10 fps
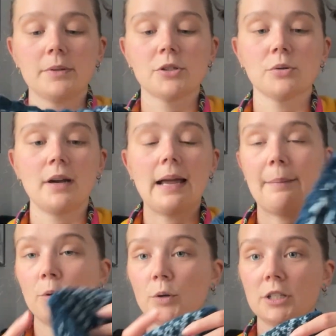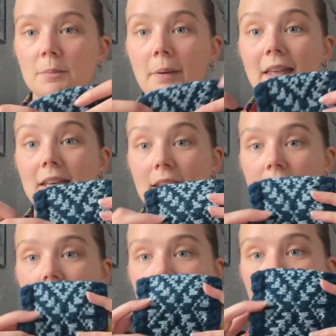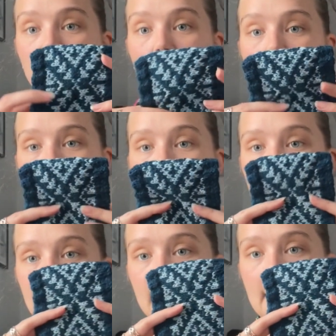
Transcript: so I am going to pin it to block it.